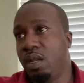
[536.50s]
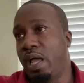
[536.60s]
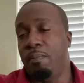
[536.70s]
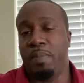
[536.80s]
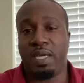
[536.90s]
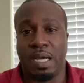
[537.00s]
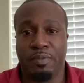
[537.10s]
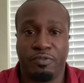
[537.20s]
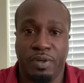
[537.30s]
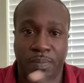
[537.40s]
me
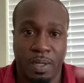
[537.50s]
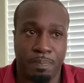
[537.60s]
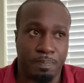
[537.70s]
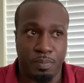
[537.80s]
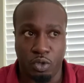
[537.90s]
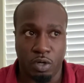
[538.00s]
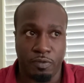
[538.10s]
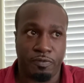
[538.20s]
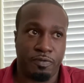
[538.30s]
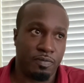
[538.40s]
coming from up
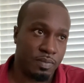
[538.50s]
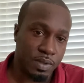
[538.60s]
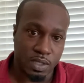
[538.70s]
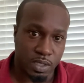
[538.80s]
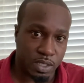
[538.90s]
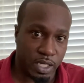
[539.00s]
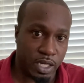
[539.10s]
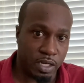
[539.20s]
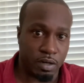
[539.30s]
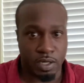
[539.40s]
north to
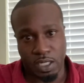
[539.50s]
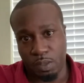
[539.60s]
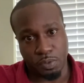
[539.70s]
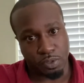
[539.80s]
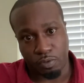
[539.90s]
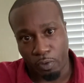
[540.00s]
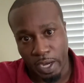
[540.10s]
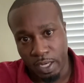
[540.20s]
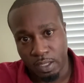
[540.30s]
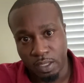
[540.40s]
here, it was
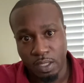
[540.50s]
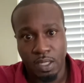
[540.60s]
great.